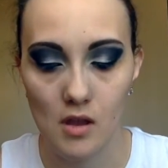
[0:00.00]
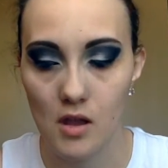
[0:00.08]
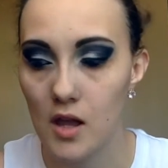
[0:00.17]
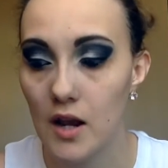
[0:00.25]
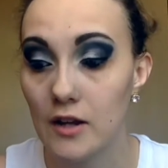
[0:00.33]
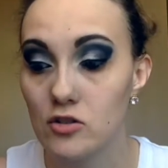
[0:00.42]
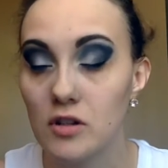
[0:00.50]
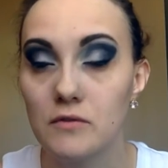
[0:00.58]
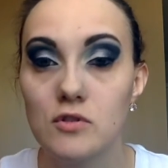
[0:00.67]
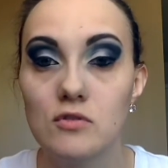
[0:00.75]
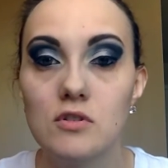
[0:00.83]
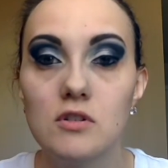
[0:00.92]
And I actually have
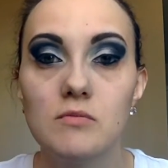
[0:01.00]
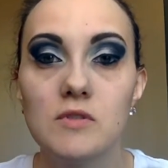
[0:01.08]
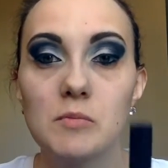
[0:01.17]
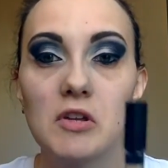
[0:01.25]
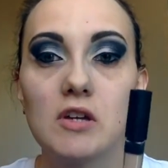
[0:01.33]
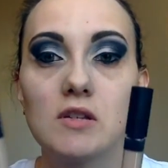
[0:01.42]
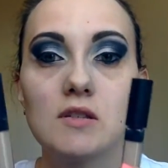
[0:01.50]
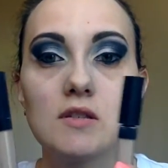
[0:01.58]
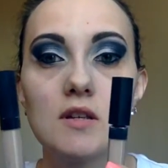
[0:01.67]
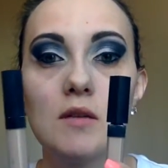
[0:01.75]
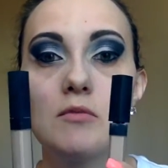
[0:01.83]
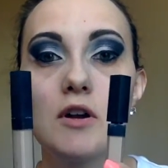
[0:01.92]
2 tubes because
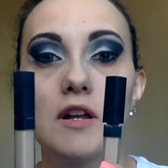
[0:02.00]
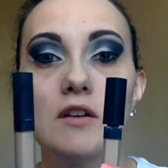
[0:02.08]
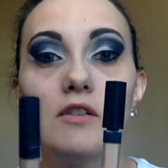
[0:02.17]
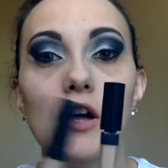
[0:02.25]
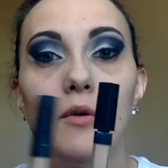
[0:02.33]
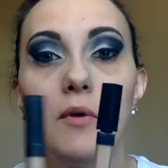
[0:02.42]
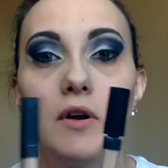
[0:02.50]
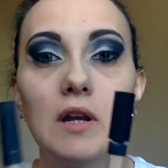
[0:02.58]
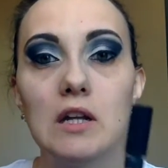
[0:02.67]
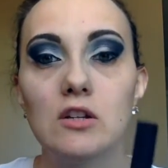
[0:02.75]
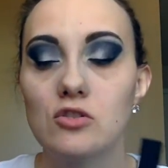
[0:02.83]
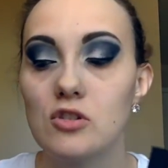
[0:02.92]
I'm running low on
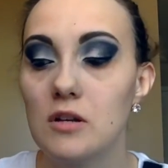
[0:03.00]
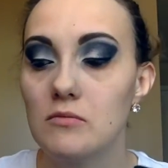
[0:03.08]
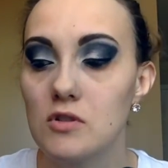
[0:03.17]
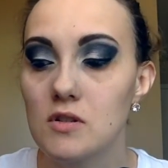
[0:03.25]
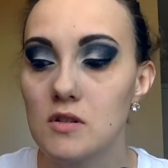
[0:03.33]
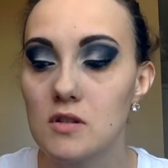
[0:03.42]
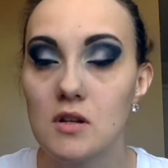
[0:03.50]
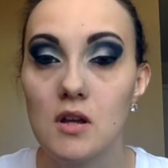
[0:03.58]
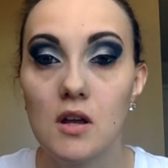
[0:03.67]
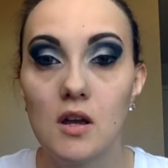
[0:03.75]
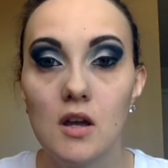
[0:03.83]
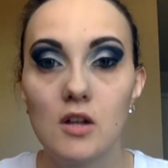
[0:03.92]
each, and I'm just
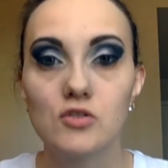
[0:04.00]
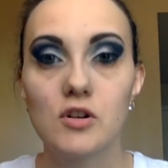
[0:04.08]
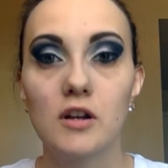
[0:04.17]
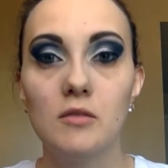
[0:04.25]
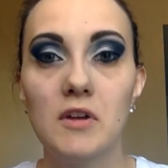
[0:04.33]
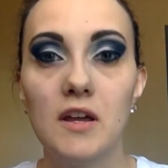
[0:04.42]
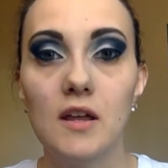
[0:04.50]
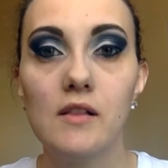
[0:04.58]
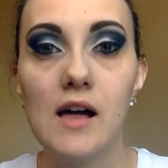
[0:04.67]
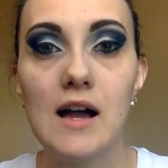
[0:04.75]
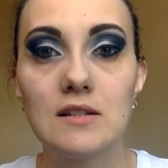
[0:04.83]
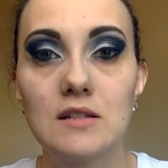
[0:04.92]
trying to make it
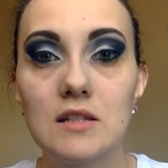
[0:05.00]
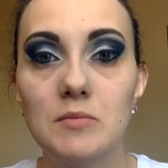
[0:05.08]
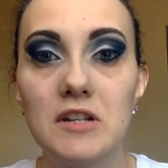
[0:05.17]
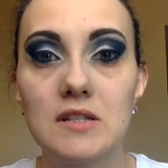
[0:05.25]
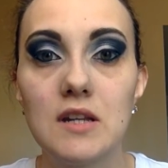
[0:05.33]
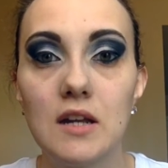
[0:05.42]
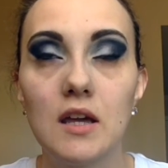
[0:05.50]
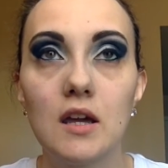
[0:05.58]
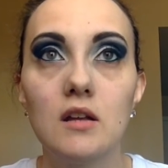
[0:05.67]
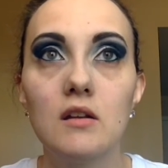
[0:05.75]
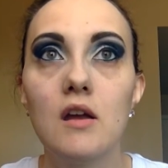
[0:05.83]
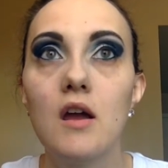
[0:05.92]
last as best I
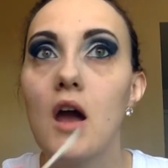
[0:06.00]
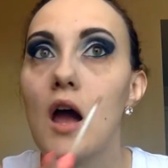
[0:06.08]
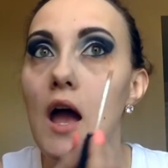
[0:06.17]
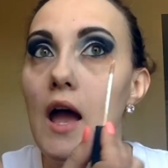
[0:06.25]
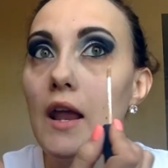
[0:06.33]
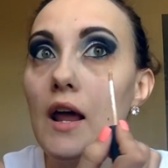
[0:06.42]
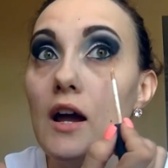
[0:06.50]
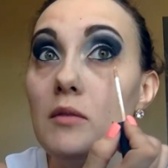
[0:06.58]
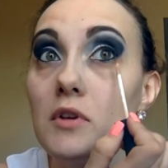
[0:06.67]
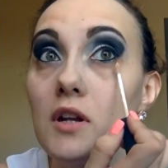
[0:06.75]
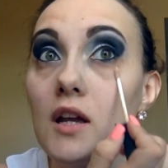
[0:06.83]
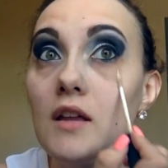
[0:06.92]
can. And I'm
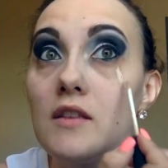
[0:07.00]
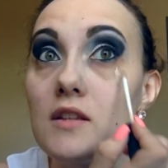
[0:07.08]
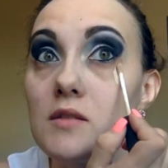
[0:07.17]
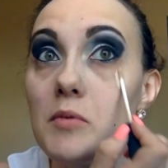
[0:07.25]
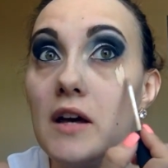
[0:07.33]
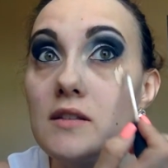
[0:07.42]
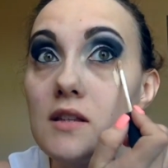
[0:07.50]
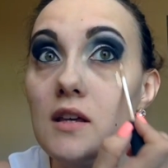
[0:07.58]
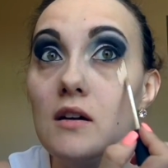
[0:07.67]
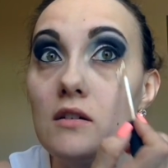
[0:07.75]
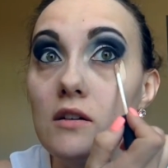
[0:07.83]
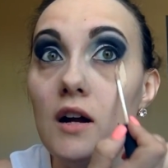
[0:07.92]
going to get this pesky
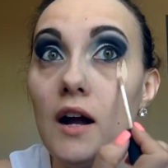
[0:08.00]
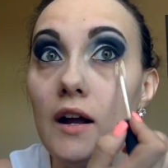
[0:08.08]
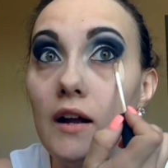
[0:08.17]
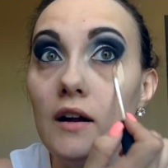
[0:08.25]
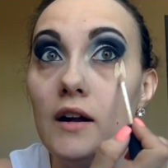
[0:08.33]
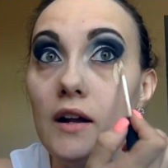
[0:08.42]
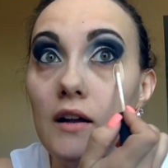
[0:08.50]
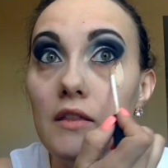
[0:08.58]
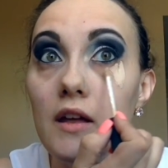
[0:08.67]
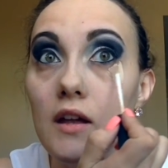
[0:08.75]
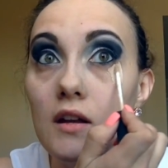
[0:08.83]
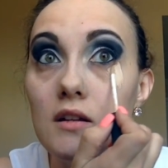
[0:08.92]
under eye area
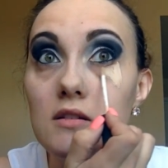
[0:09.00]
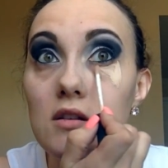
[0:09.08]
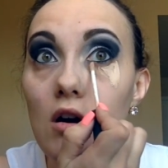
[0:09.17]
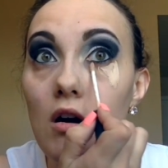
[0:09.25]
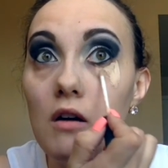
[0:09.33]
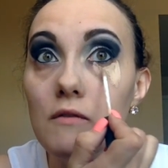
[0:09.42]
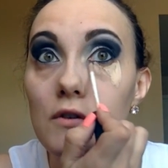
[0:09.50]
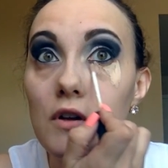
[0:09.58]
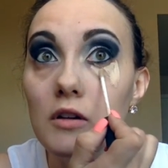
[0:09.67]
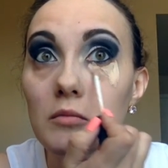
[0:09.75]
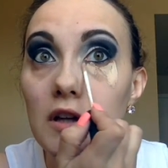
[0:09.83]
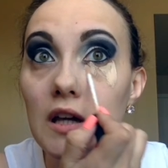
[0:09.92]
that is awful
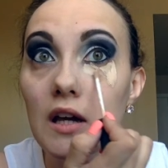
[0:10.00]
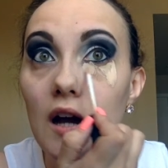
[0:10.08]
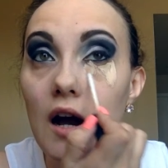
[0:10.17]
on me.